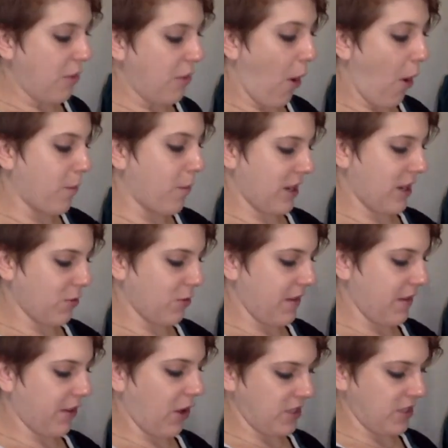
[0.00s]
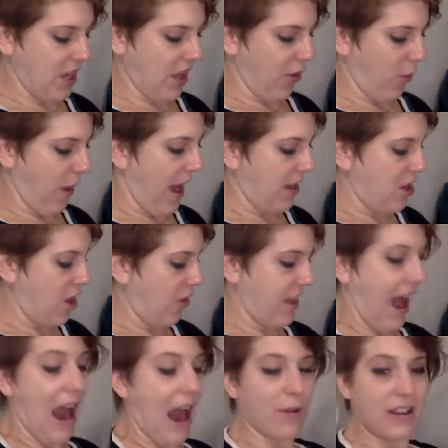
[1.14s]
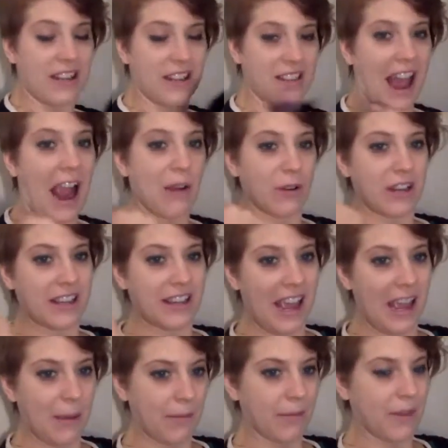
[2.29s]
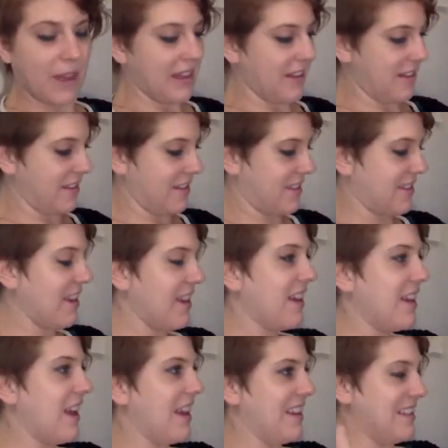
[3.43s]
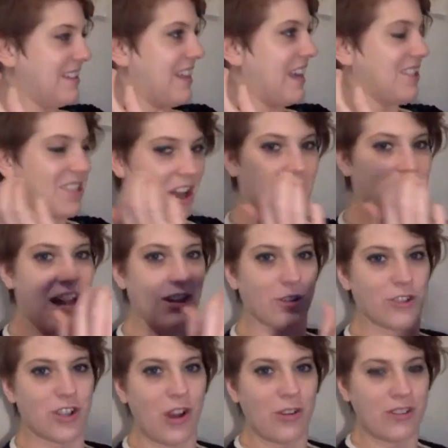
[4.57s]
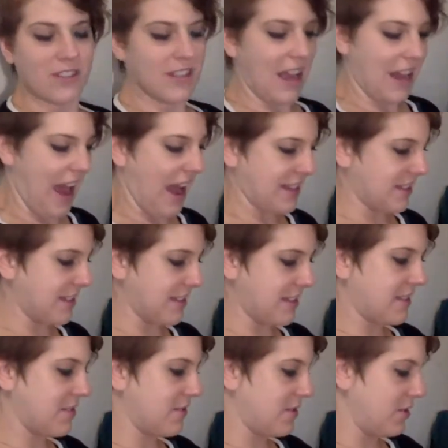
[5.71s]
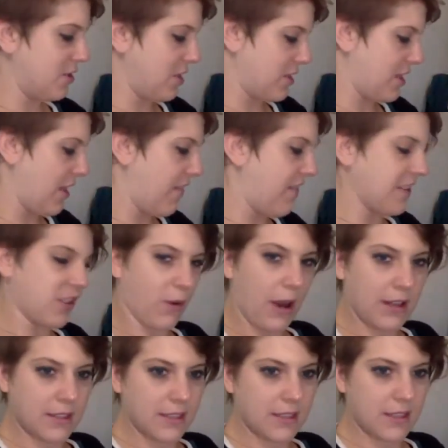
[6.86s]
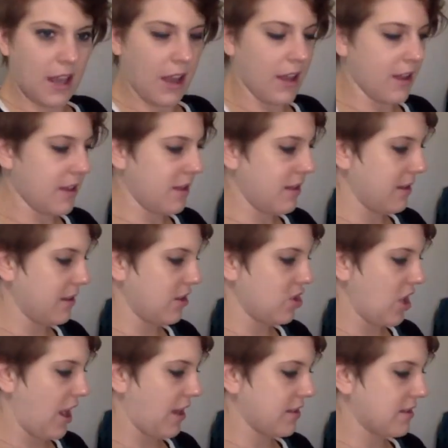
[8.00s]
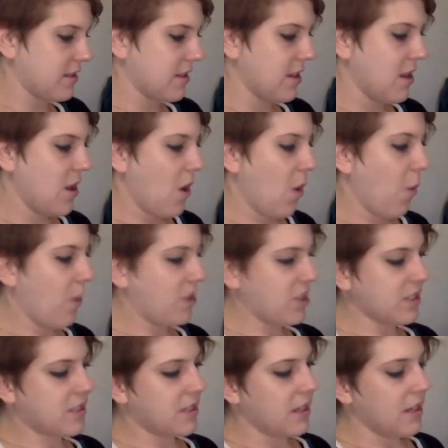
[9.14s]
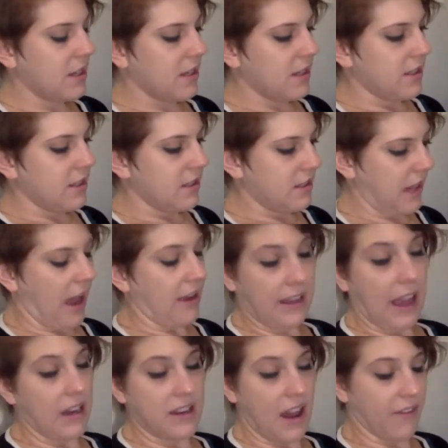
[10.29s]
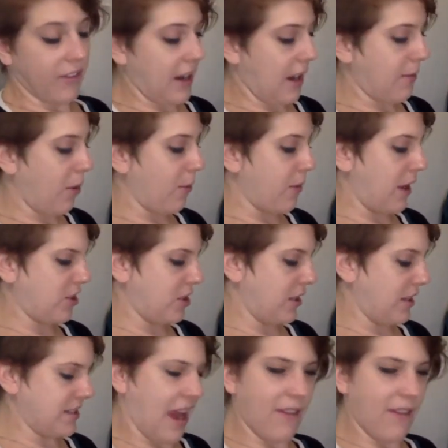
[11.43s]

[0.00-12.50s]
the bold prediction would be if it goes the other way. No, the irony game is they start Daniel Jones and Haskins just eviscerates the Giants, which is, again, definitely not a bold prediction because